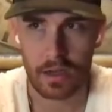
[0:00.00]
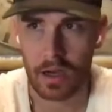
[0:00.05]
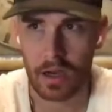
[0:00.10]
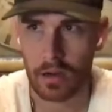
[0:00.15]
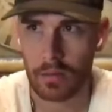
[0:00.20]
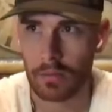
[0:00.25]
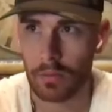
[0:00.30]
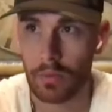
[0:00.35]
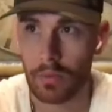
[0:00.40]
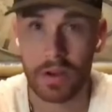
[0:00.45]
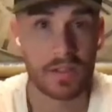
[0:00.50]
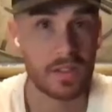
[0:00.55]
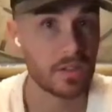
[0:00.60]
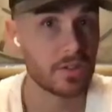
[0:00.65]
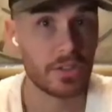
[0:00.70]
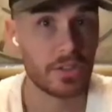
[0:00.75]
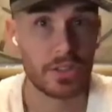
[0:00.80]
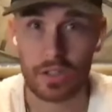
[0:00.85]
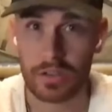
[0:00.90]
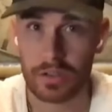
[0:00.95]
um raised
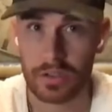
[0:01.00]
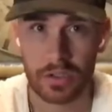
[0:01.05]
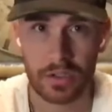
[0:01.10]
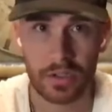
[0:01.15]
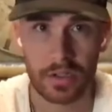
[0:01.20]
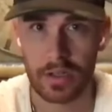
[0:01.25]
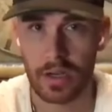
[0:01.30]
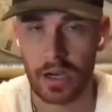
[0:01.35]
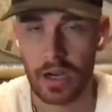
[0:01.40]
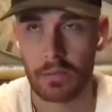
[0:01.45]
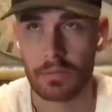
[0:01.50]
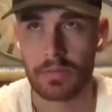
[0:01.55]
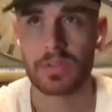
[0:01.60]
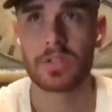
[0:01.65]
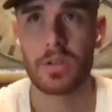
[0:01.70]
in church i'm um,